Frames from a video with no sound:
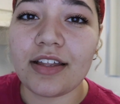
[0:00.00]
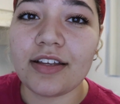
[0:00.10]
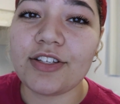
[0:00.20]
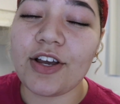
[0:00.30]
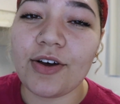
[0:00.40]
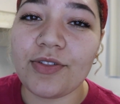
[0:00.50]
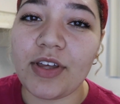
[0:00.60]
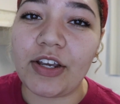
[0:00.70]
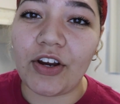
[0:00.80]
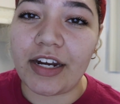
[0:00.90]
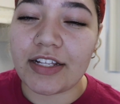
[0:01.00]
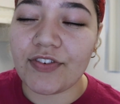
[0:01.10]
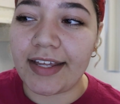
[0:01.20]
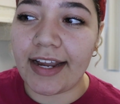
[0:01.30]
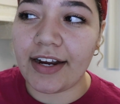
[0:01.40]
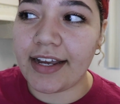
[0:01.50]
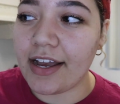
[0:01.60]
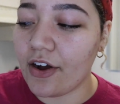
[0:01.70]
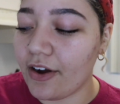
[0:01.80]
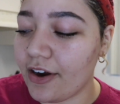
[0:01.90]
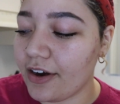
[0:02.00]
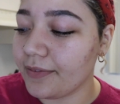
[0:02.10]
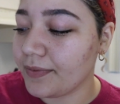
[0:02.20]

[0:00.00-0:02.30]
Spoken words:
So the ingredients for the carrot cake are